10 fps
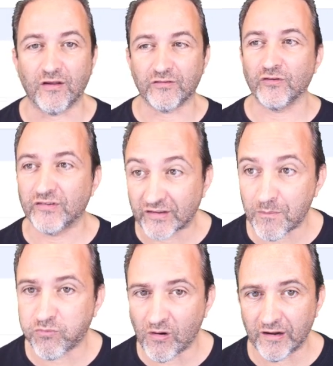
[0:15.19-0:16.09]
So
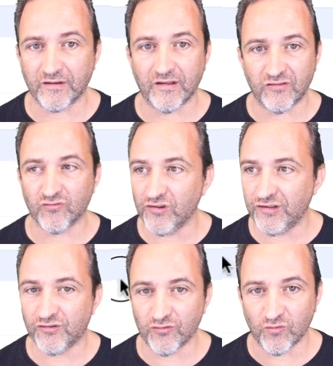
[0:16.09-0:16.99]
step one is really
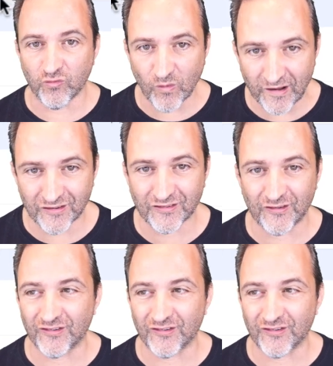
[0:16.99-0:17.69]
to register.